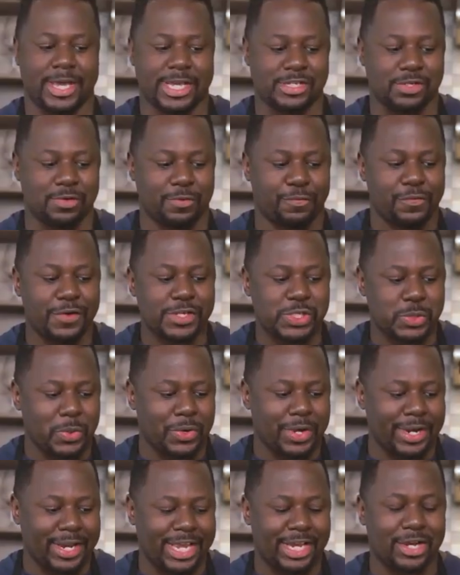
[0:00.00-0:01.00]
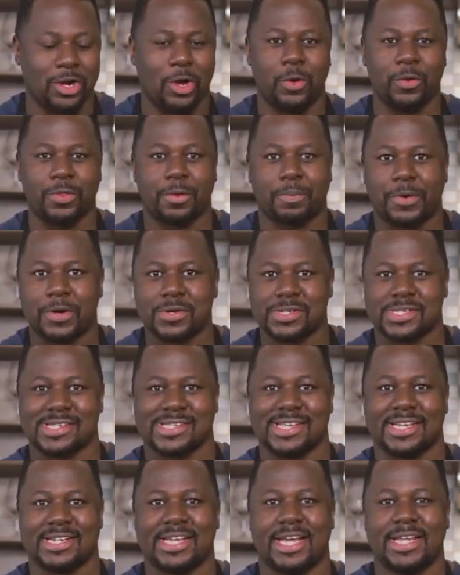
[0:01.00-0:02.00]
Okay, so first we're going to get all the
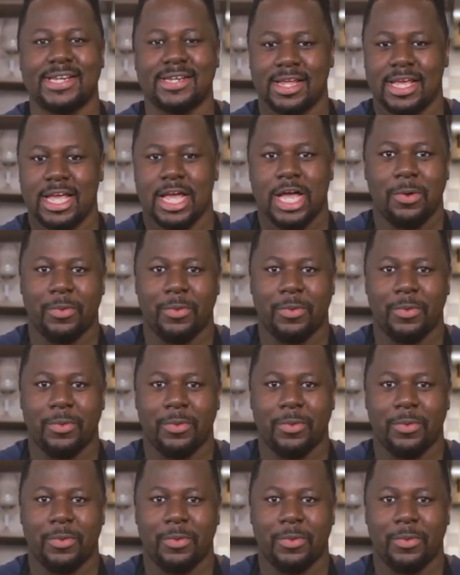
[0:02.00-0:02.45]
processing done.